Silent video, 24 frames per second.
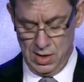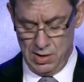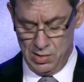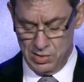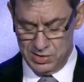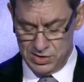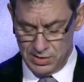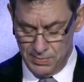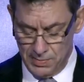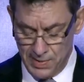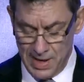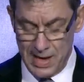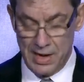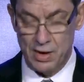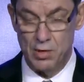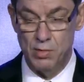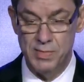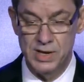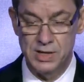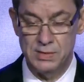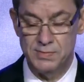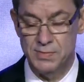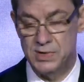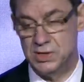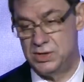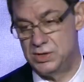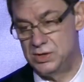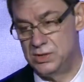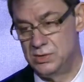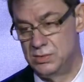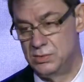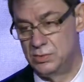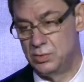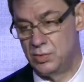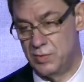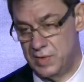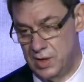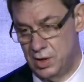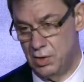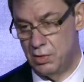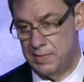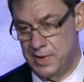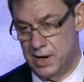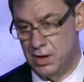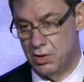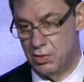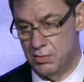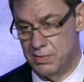our supply commitments to the
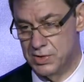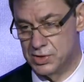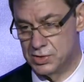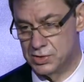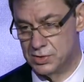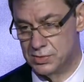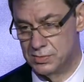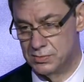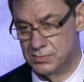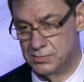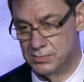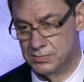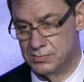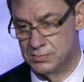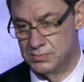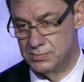European Commission.